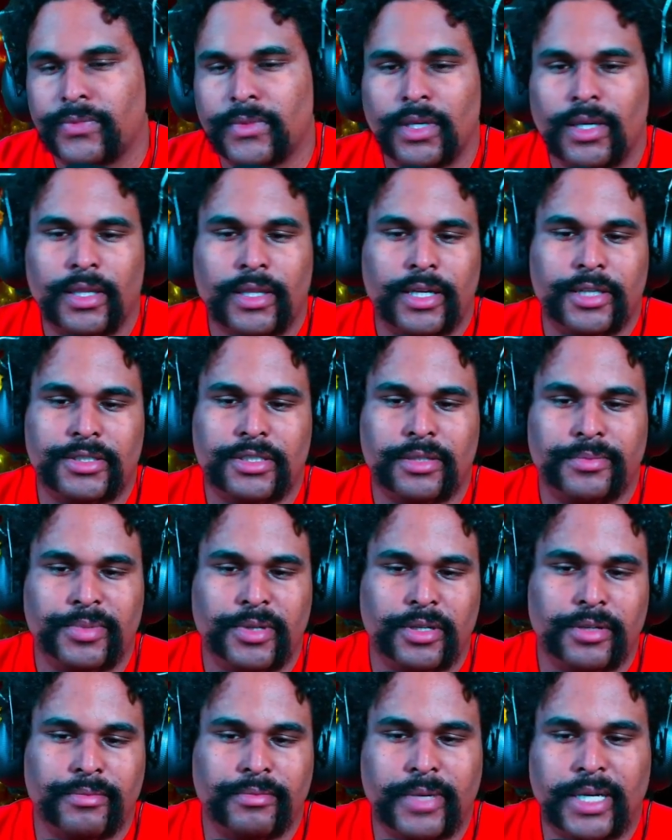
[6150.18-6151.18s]
That used to be
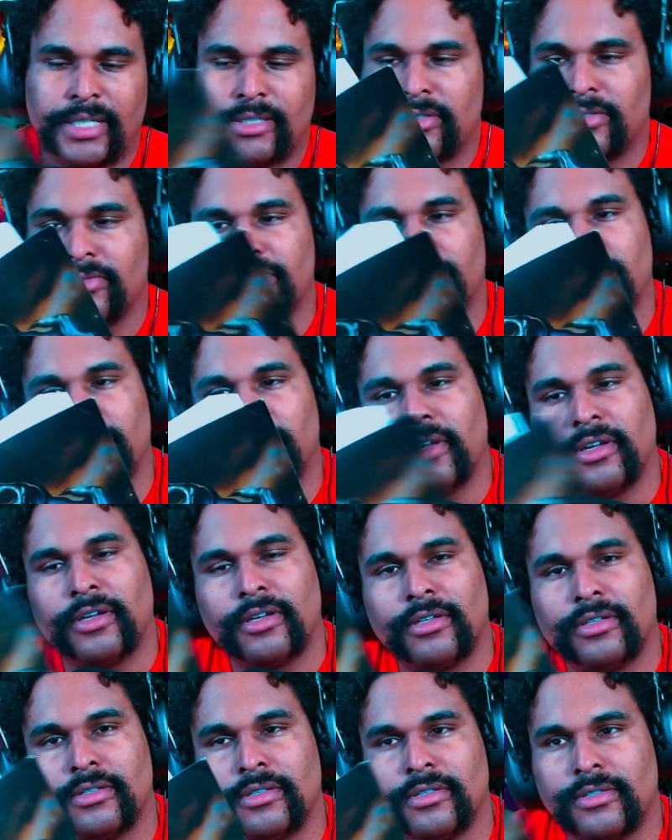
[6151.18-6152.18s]
a massive thing.
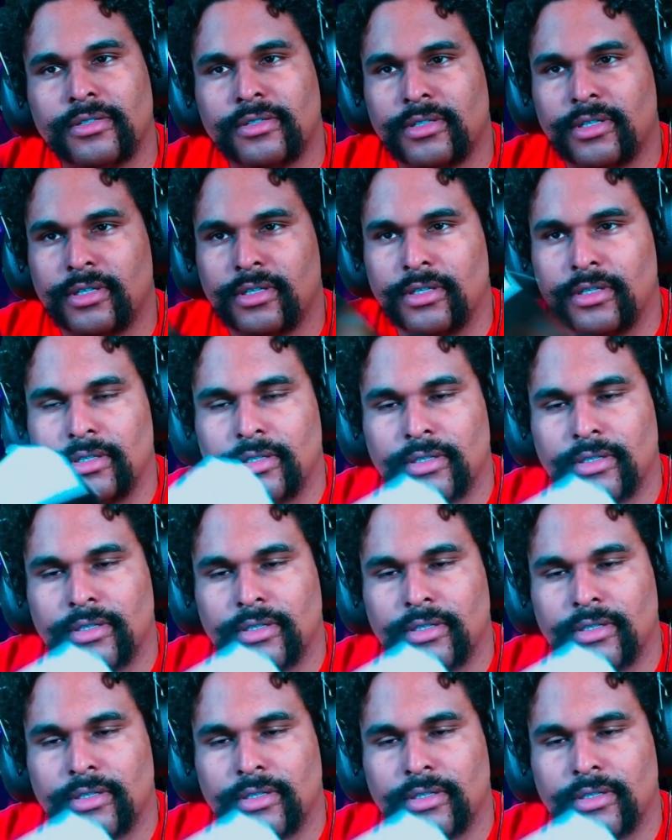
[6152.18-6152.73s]
Is uh,